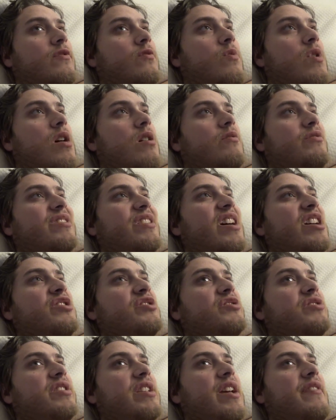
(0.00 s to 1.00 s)
a while to
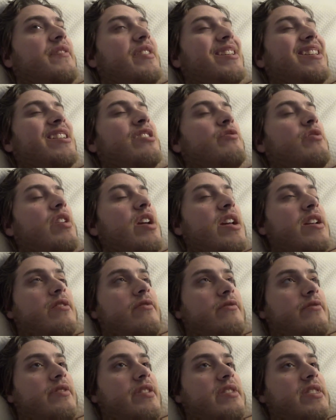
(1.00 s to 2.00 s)
understand the inner
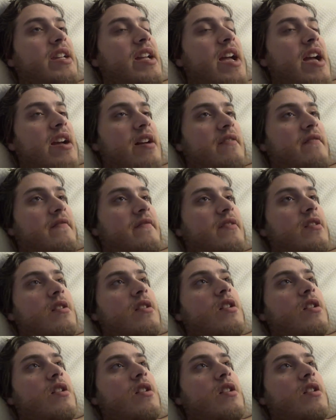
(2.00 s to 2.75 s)
anger that they have